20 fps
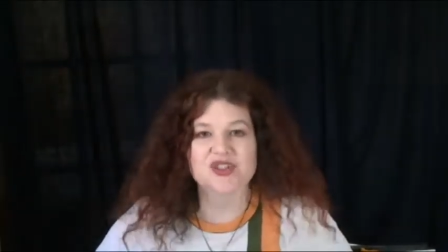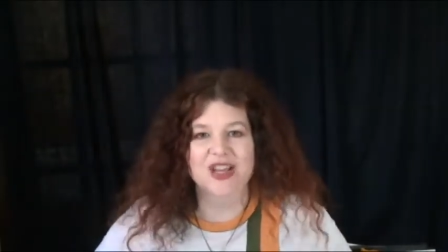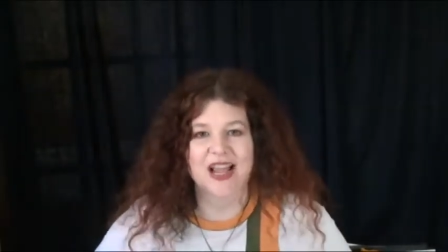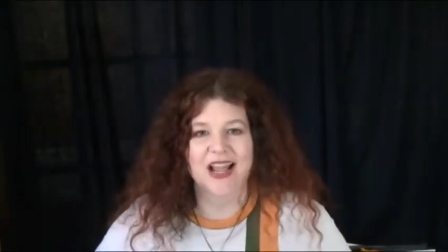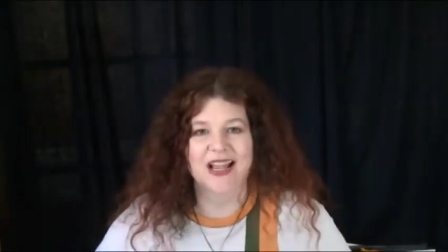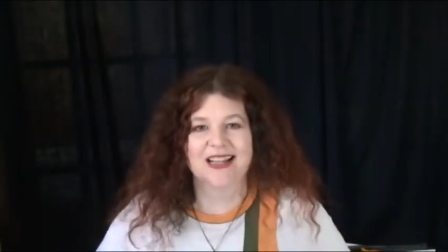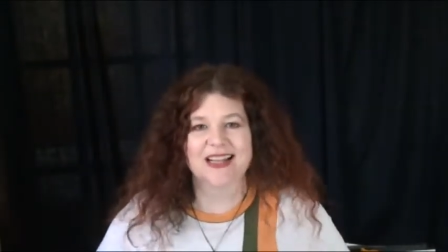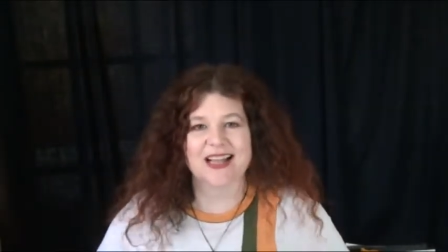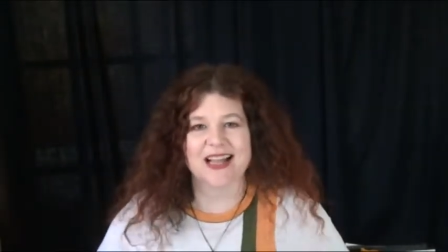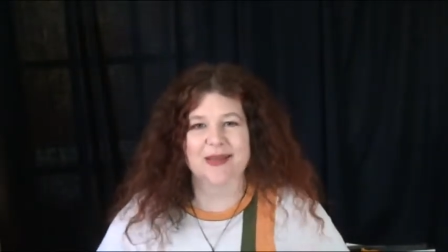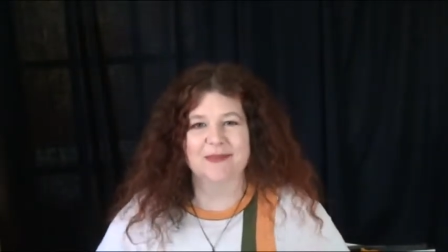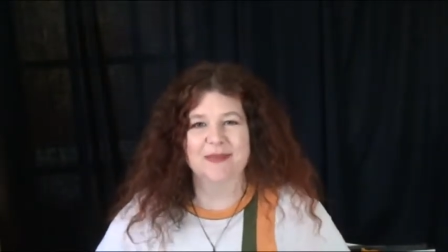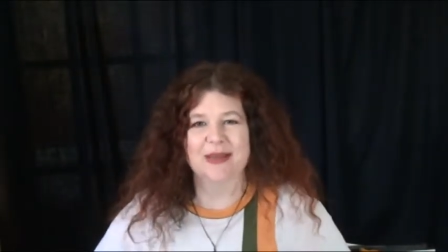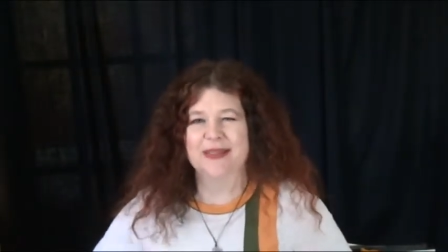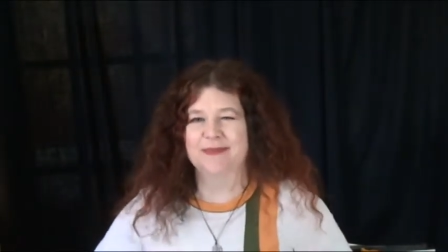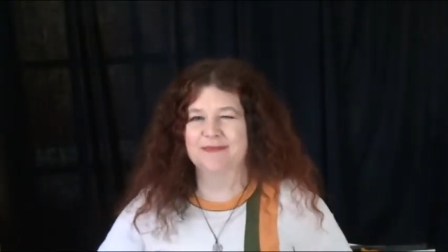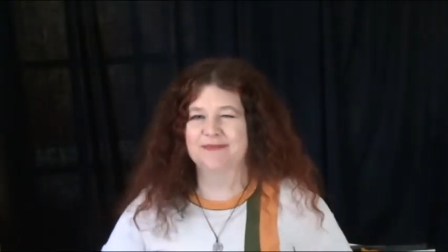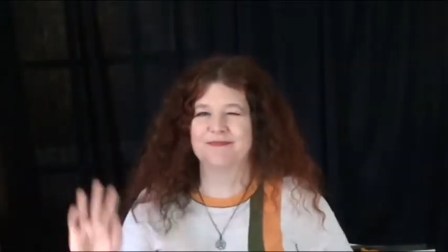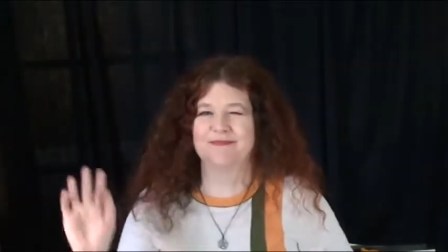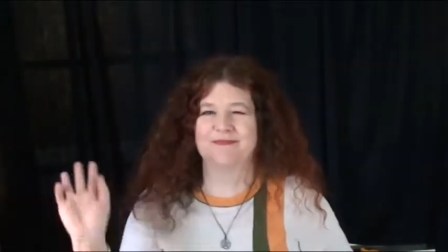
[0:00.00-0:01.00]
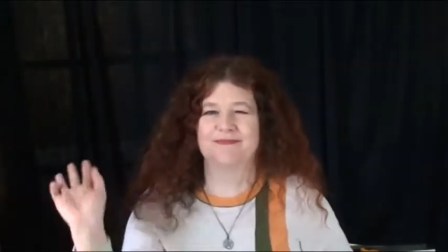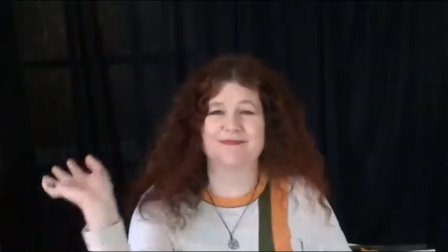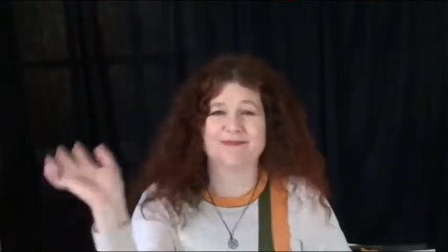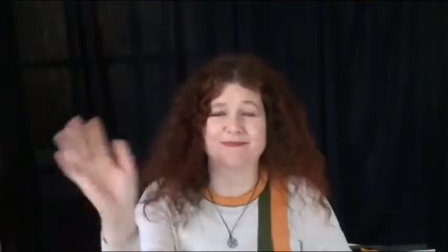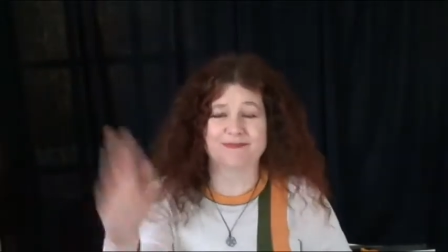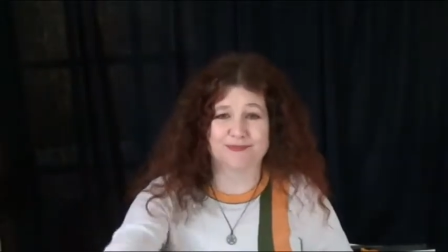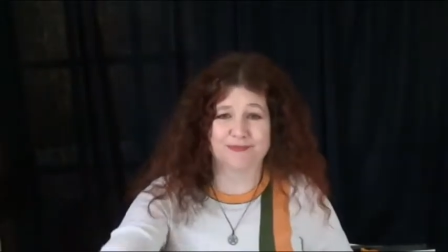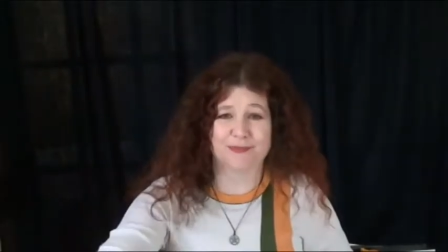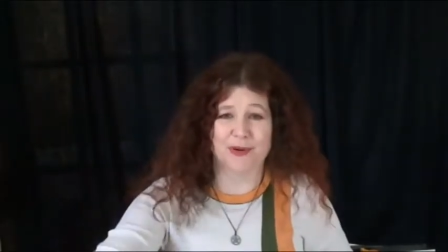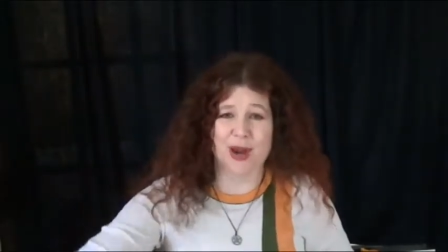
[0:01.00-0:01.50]
and
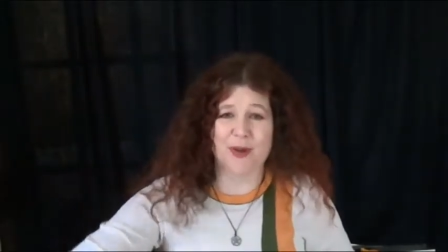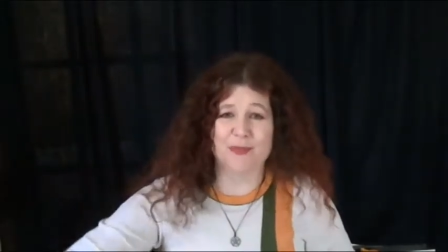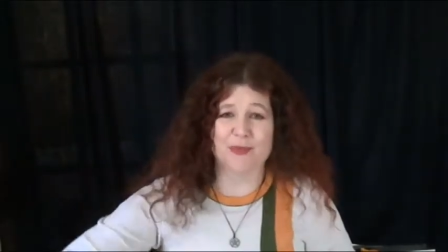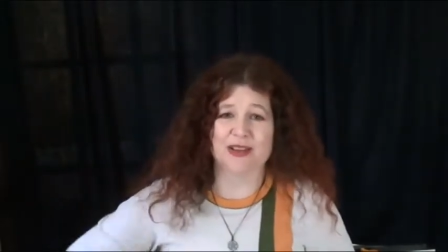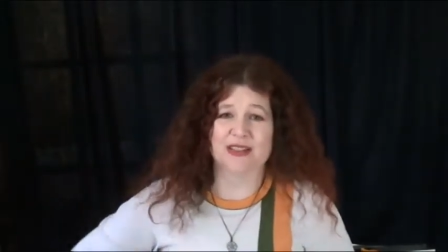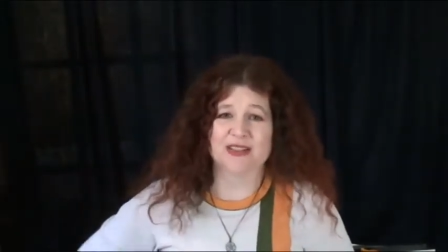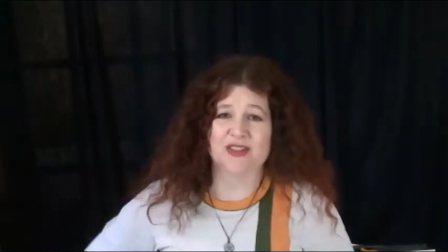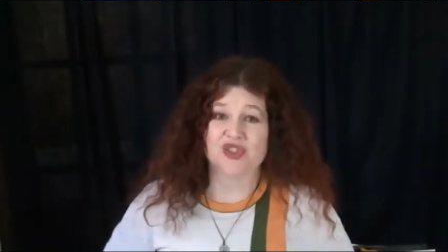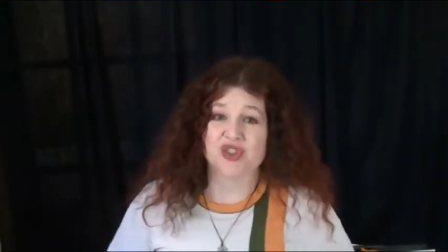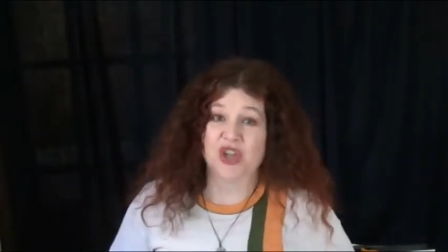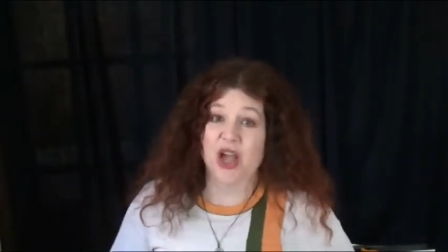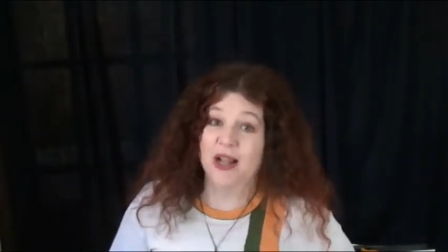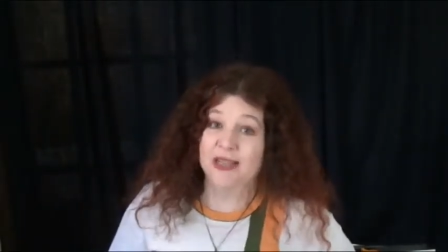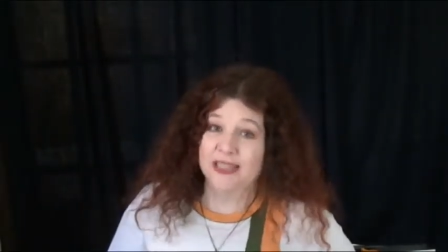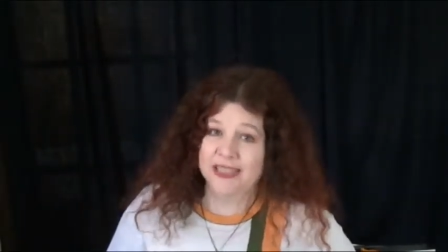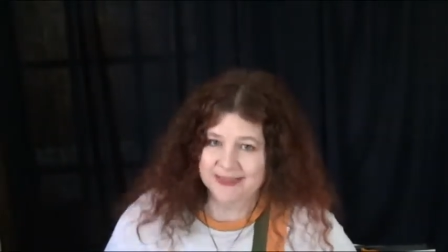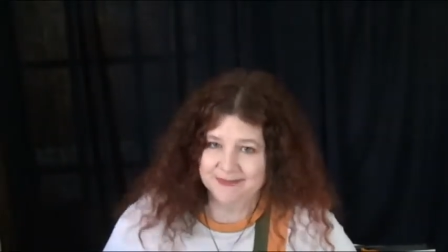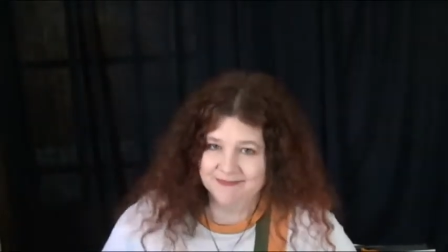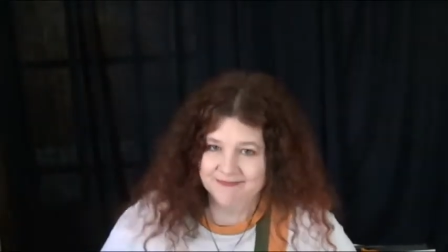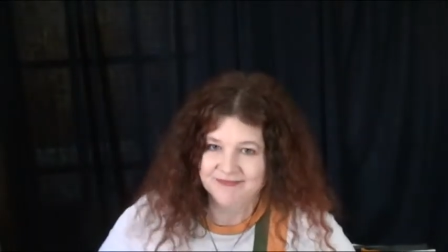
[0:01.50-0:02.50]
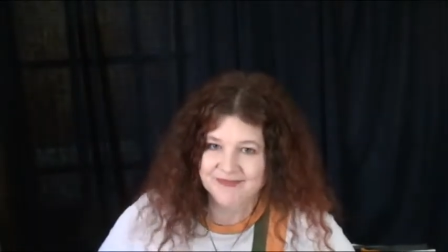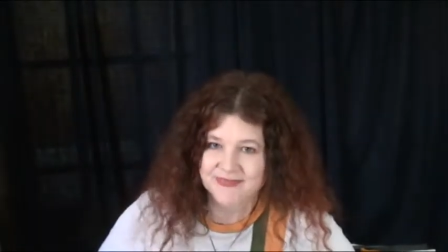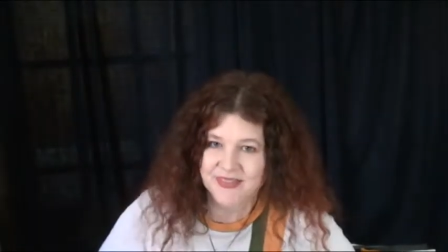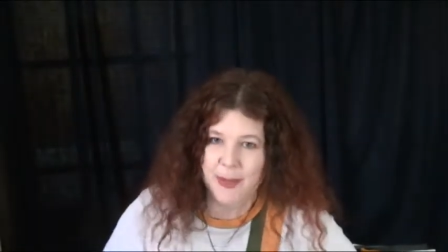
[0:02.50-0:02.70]
Barbara and Johnny,